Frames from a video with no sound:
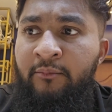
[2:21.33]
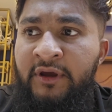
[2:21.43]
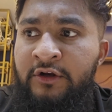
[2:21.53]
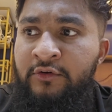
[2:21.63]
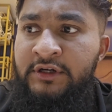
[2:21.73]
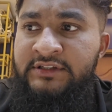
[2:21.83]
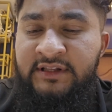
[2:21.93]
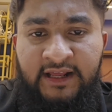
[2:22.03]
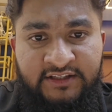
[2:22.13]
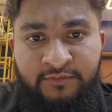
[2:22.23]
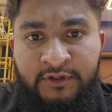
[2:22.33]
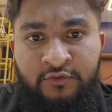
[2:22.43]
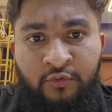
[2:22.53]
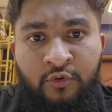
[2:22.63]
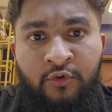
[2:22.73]
meritorious
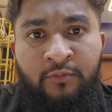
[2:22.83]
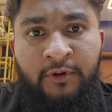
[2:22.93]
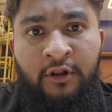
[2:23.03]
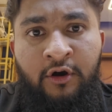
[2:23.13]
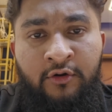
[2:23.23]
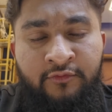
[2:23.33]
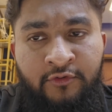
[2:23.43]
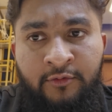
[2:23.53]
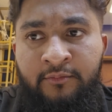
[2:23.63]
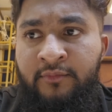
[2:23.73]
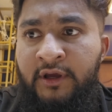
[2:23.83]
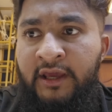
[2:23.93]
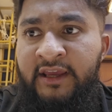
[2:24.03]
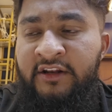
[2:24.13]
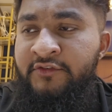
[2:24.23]
classmates who belong from
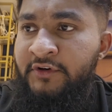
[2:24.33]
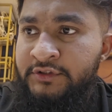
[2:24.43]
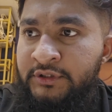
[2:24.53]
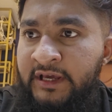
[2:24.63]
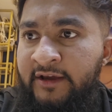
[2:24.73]
English version.